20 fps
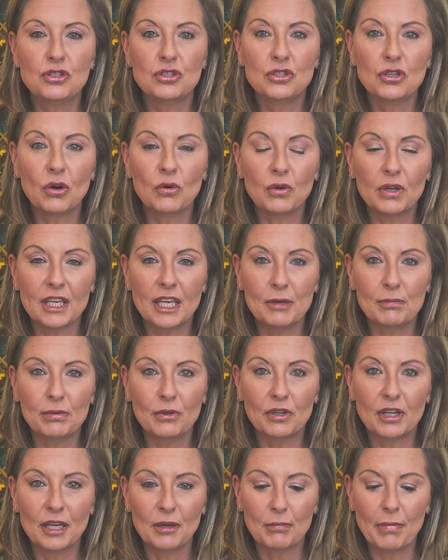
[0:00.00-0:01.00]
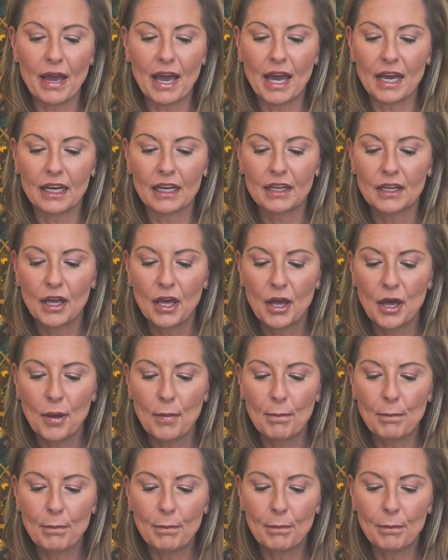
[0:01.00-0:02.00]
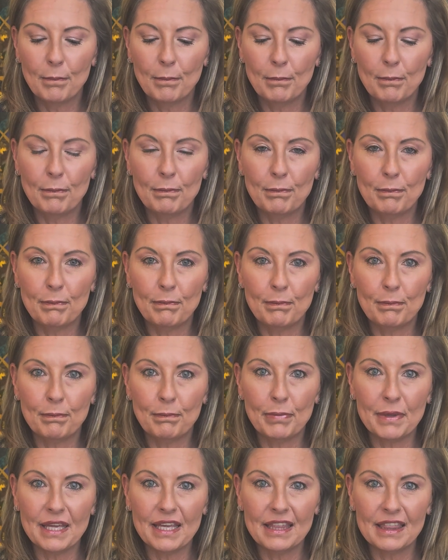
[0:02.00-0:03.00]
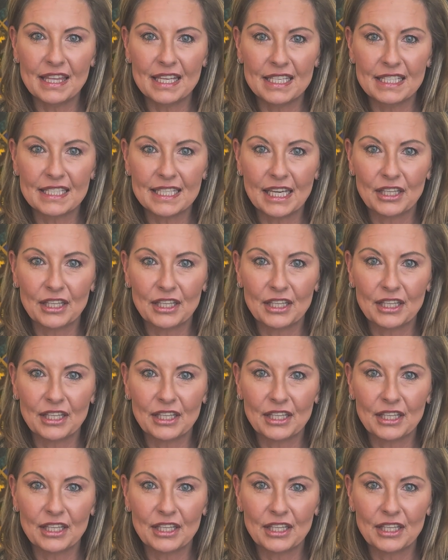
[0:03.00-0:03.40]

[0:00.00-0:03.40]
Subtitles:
don't keep looking back. Be this